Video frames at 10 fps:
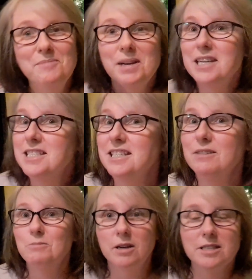but I
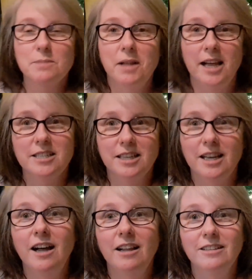still want to splash a
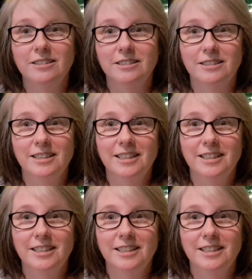color